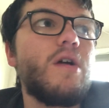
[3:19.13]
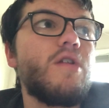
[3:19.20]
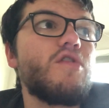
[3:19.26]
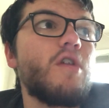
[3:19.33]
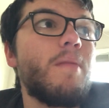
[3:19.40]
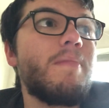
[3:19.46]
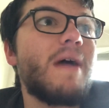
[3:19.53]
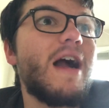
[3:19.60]

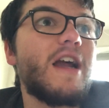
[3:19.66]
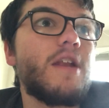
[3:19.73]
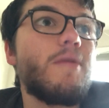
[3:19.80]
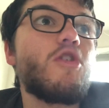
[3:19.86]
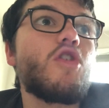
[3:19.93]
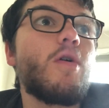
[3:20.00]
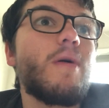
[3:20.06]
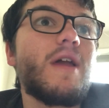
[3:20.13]
So I'm not going to
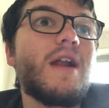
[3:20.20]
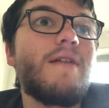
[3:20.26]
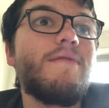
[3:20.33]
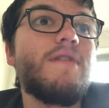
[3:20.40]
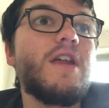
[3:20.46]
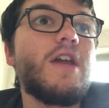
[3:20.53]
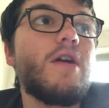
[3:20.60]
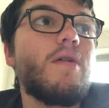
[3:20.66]
be showing it on
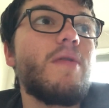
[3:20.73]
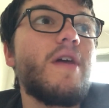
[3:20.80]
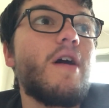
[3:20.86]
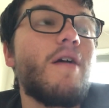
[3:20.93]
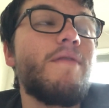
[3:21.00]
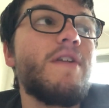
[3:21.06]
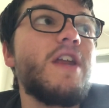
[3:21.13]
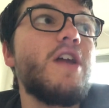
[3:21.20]
video. There
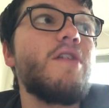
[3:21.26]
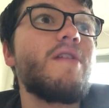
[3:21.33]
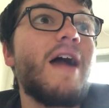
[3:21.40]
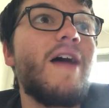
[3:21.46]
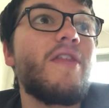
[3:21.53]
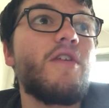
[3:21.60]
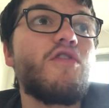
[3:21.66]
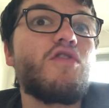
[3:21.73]
are videos
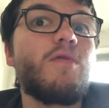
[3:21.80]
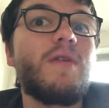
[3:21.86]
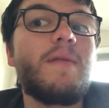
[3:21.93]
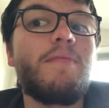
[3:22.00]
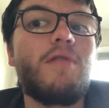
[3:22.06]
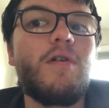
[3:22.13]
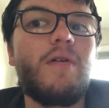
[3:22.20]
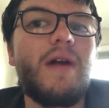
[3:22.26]
out there showing the
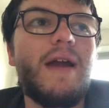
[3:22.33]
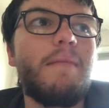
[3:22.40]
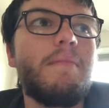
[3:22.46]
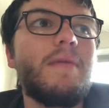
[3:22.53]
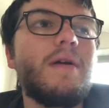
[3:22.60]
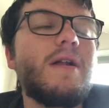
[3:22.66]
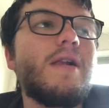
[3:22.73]
program.